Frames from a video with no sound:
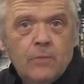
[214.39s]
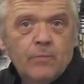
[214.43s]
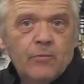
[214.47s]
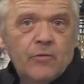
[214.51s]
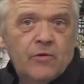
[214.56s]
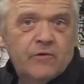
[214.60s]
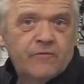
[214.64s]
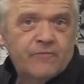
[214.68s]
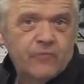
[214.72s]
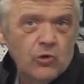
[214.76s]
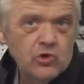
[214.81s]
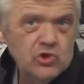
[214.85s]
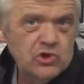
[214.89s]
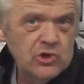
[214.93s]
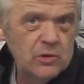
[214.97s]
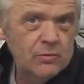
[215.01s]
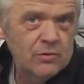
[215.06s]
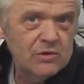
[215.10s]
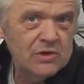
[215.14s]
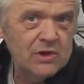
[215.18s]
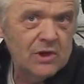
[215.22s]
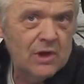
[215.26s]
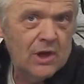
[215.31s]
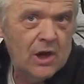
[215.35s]
Unfortunately,
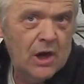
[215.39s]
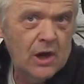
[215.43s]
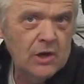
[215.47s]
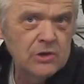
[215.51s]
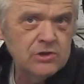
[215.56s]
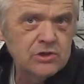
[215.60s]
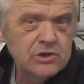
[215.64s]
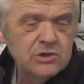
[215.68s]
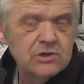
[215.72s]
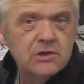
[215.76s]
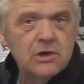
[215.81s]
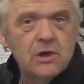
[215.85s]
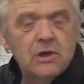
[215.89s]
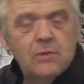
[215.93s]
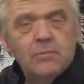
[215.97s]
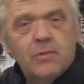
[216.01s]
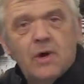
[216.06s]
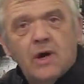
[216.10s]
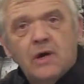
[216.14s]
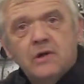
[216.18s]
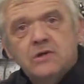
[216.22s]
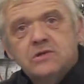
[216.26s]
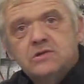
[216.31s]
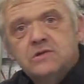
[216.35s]
with larger
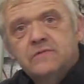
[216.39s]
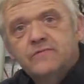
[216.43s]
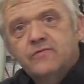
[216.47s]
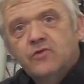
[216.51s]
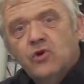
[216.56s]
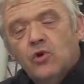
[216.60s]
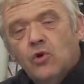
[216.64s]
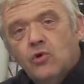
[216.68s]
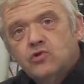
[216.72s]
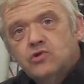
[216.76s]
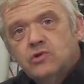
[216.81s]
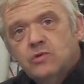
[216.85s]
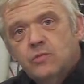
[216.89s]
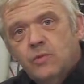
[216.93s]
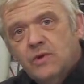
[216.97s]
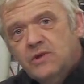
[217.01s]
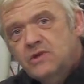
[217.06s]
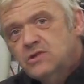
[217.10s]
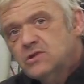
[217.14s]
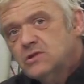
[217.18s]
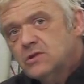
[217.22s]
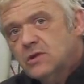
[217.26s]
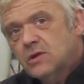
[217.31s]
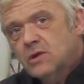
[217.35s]
turbines, of course, the
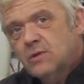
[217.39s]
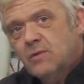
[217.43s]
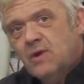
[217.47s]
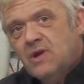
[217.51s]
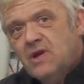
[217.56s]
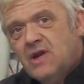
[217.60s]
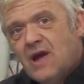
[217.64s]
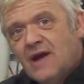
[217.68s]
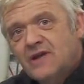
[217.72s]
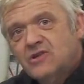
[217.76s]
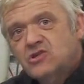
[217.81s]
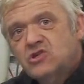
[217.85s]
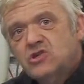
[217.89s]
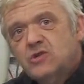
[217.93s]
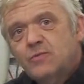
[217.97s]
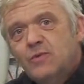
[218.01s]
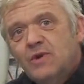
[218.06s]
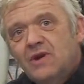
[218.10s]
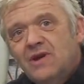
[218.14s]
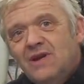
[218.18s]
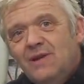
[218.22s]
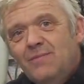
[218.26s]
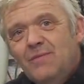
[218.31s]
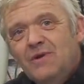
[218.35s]
wind speed has to
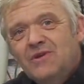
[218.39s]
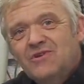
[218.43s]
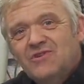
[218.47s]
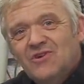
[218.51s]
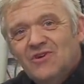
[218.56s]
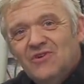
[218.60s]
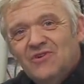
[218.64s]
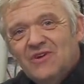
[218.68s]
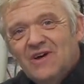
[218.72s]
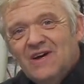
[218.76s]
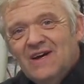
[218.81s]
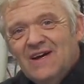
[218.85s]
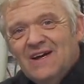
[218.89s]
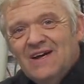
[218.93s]
be limited.